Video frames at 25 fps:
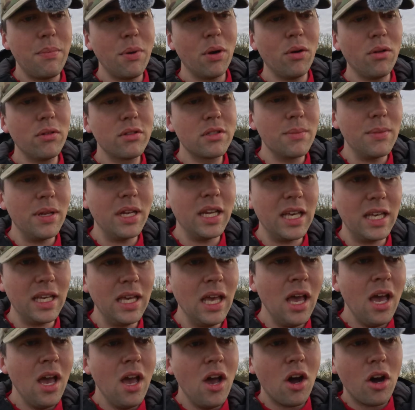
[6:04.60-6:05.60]
but
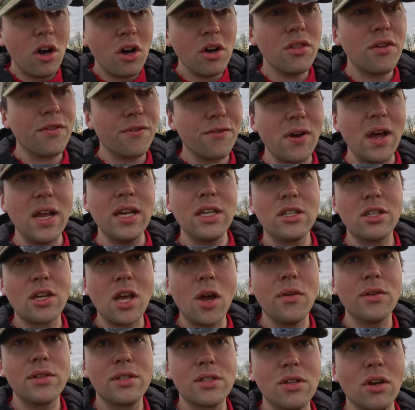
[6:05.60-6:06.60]
ultimately, are the French
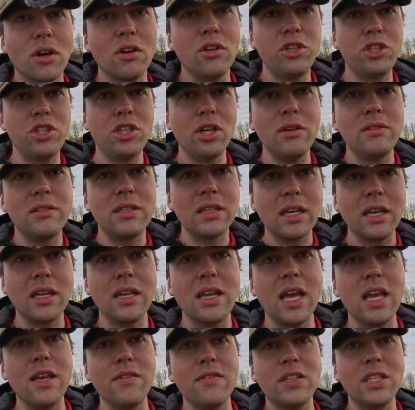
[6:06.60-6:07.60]
going to start shooting at
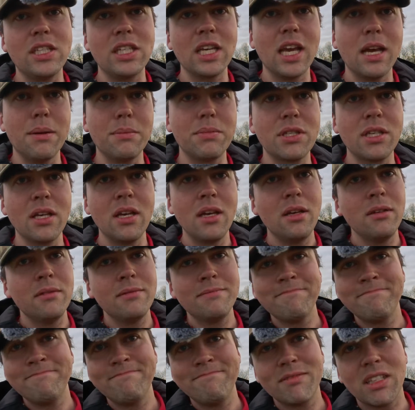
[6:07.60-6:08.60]
Navy ships?
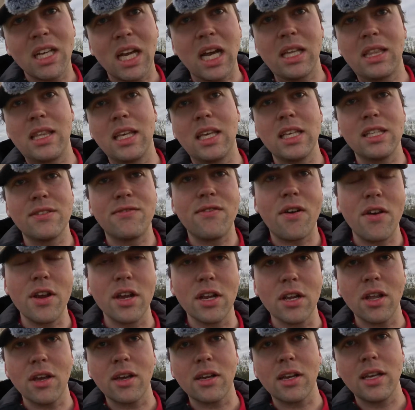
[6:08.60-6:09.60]
I think it's very
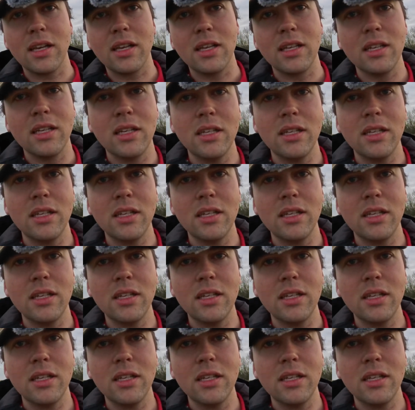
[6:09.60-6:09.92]
unlikely.